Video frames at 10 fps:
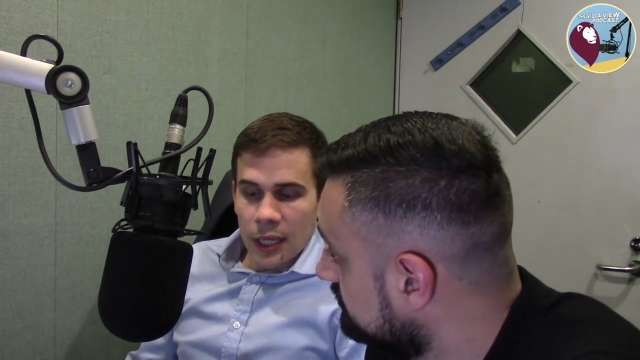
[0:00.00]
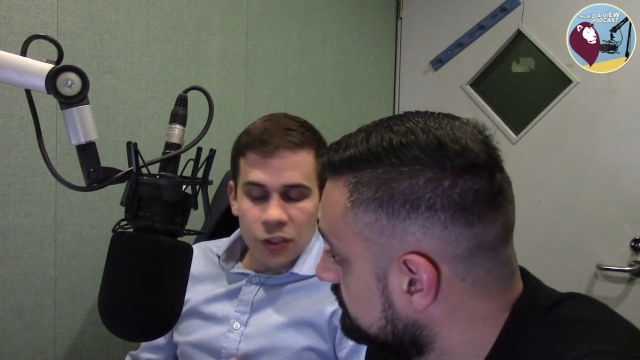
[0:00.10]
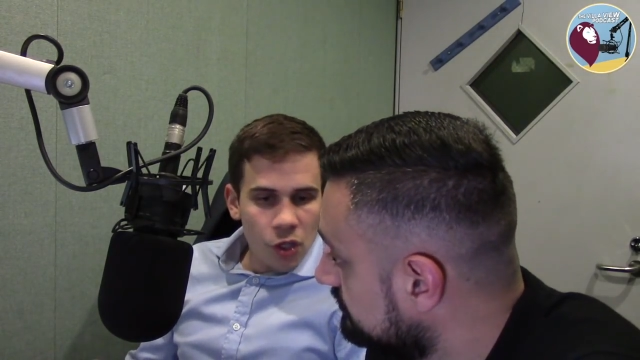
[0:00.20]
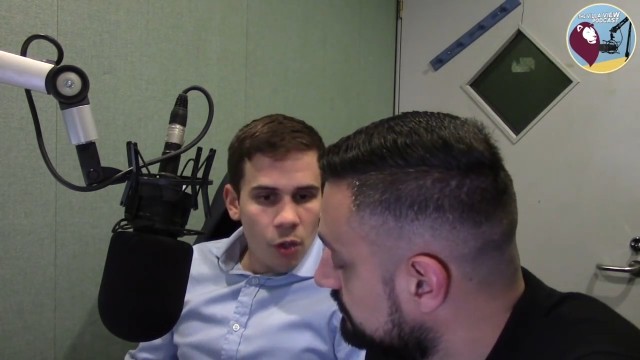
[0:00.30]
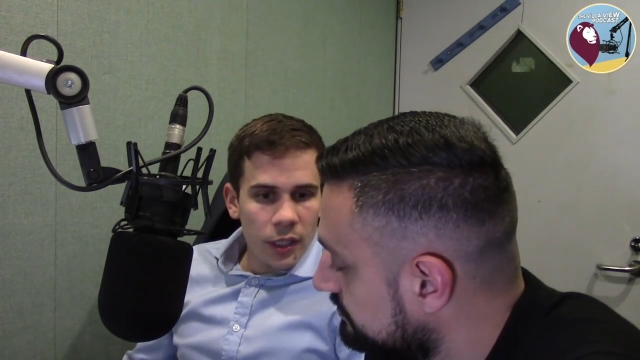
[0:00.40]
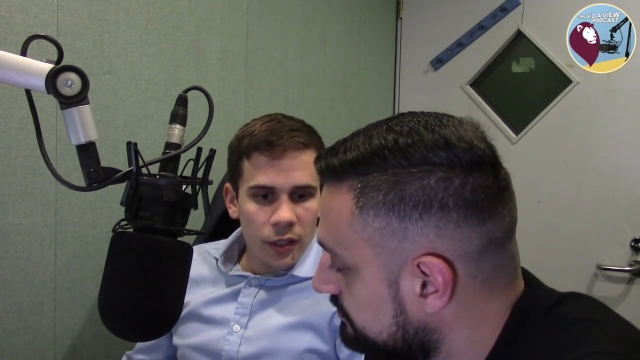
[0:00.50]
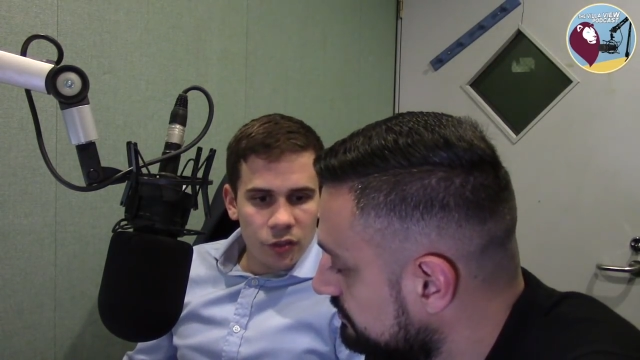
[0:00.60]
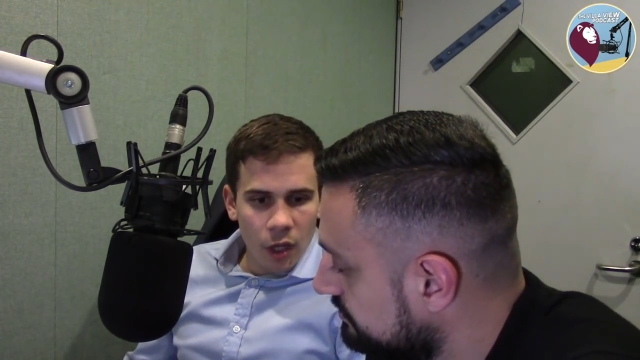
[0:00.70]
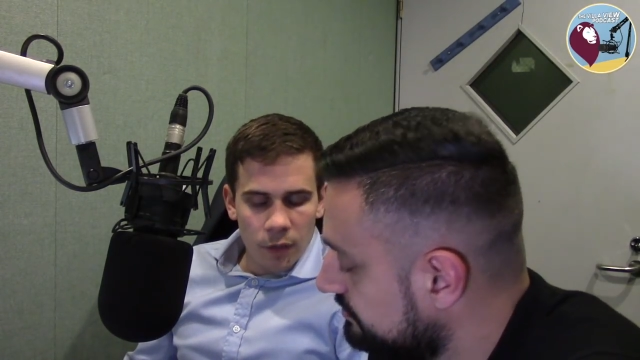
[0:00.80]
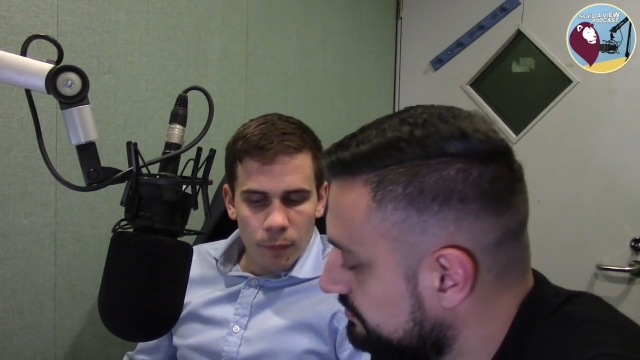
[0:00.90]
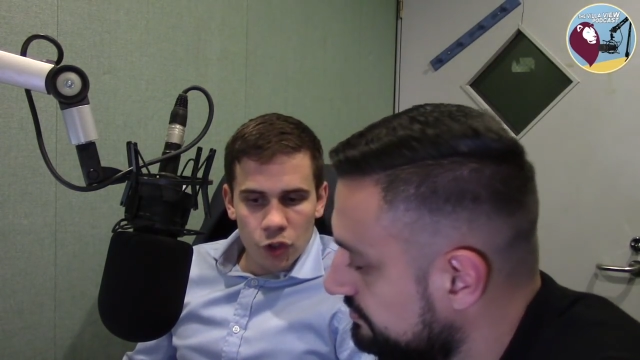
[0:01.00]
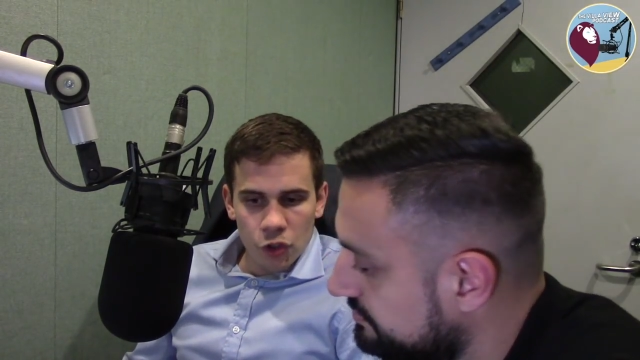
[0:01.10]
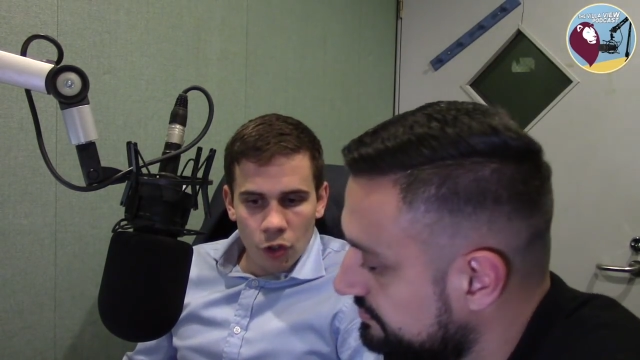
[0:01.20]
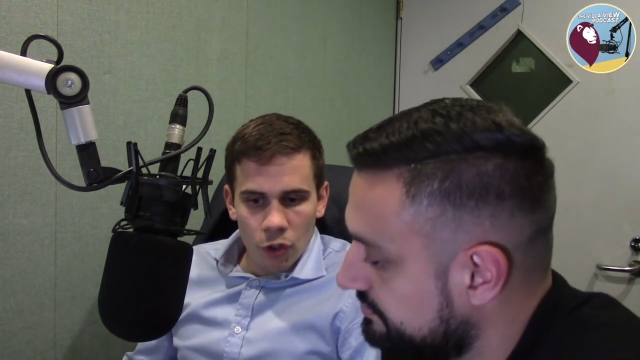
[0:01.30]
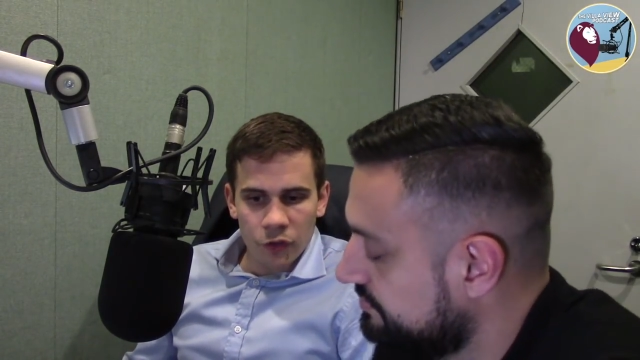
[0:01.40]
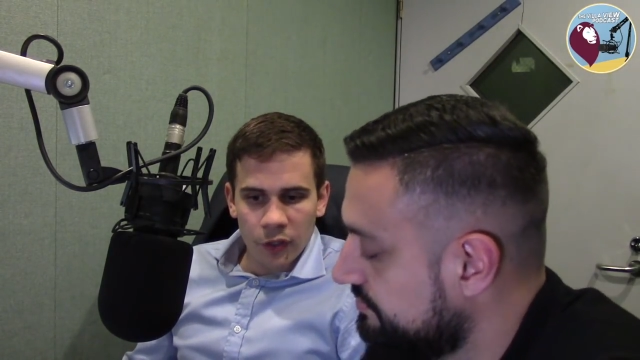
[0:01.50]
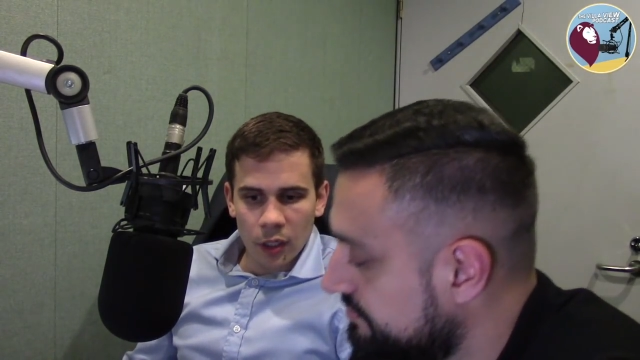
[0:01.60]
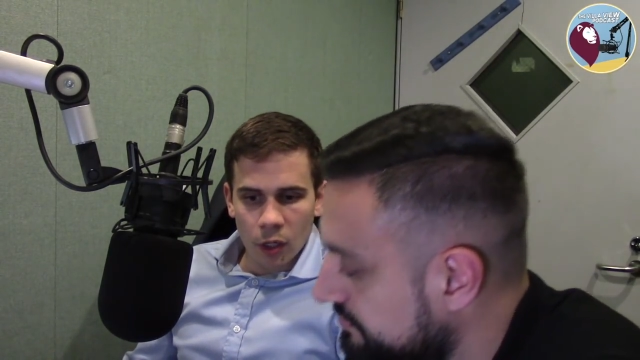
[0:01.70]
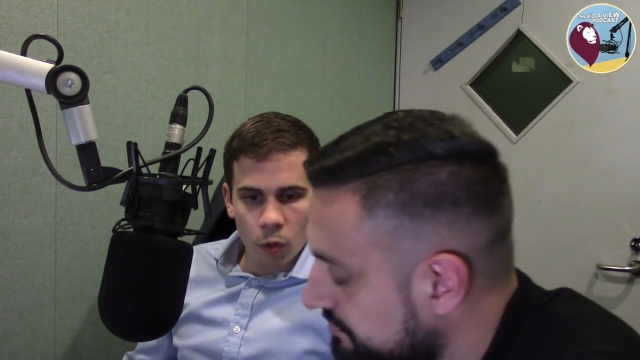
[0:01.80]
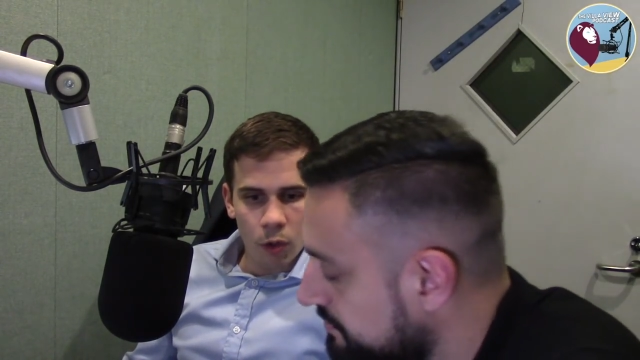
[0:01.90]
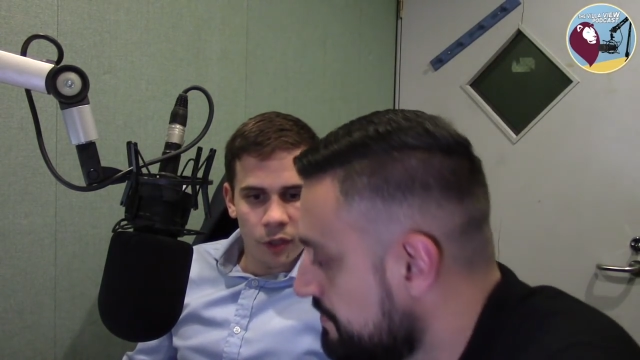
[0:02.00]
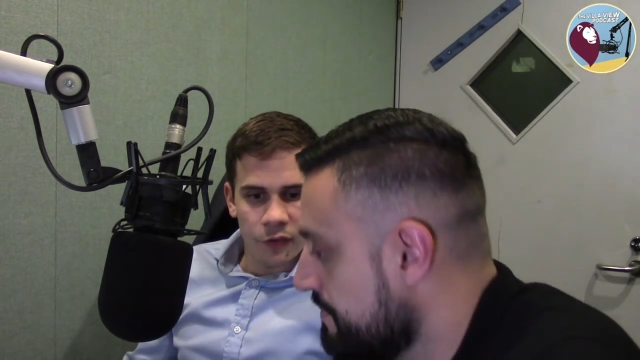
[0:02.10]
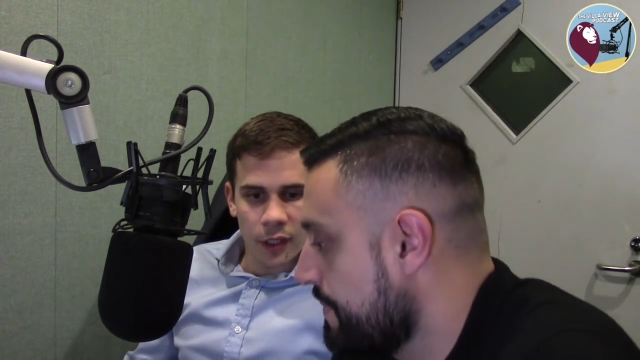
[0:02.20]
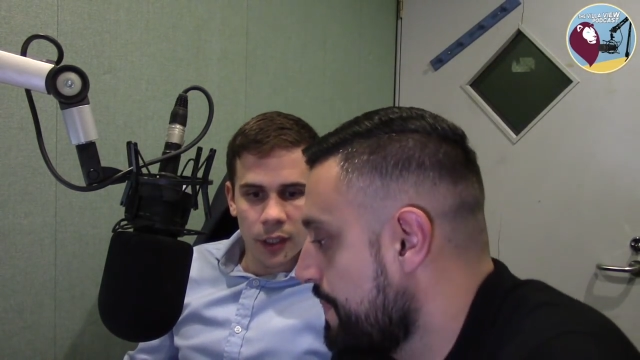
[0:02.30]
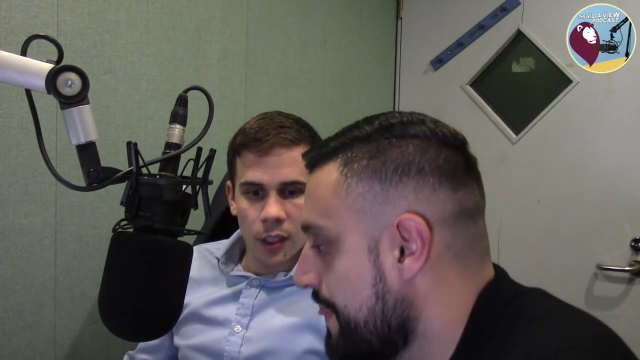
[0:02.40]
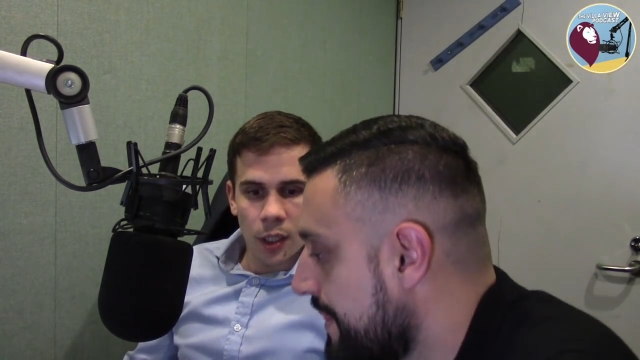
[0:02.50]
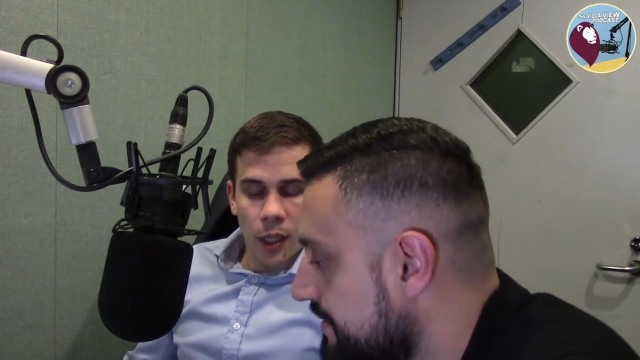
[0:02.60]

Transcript: showing this kind of maturity and a quality.